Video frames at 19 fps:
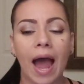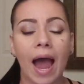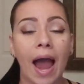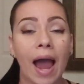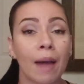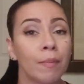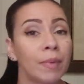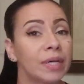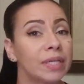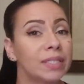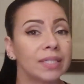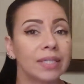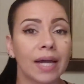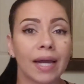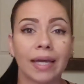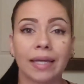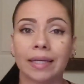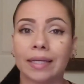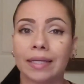I'm
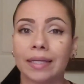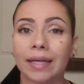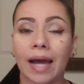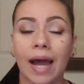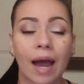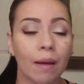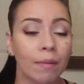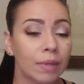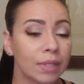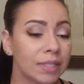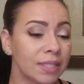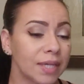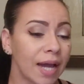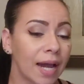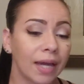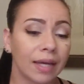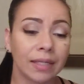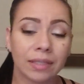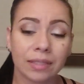excited.
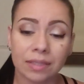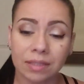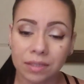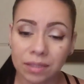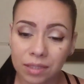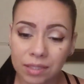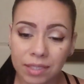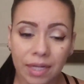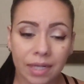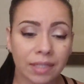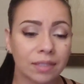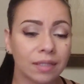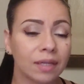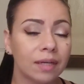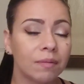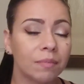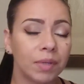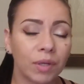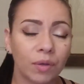This looks like it's
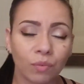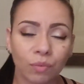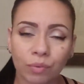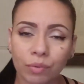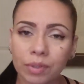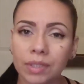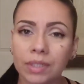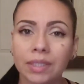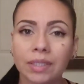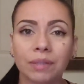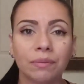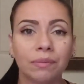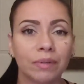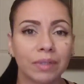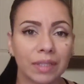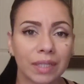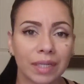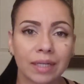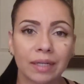going to be a really,
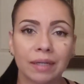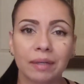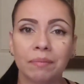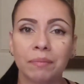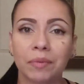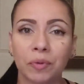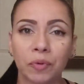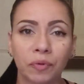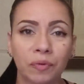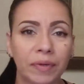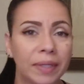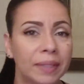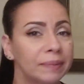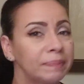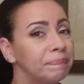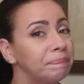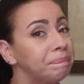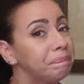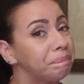really good movie.